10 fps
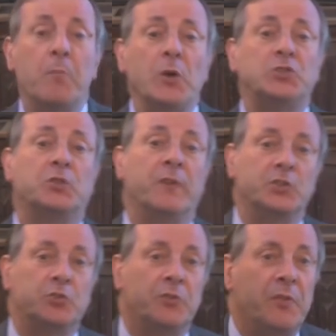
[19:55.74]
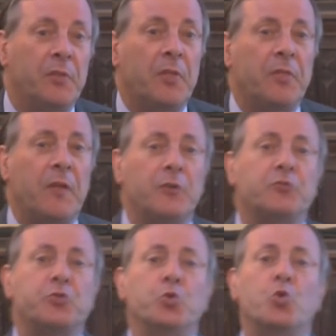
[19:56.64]
for most of us, there are
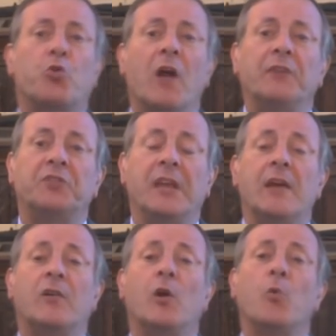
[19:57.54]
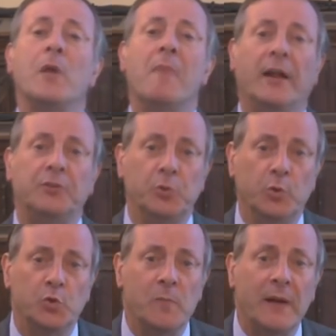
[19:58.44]
two criteria we might
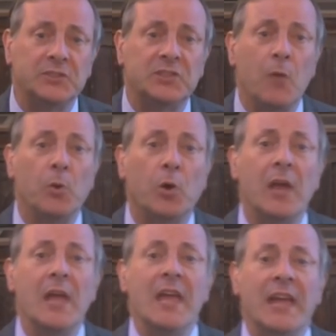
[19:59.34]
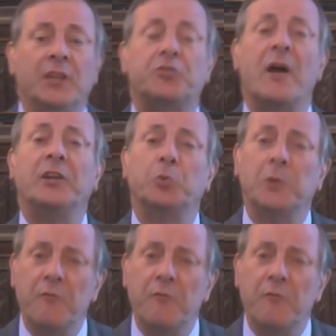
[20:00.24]
use. We might say, well, look, in trying to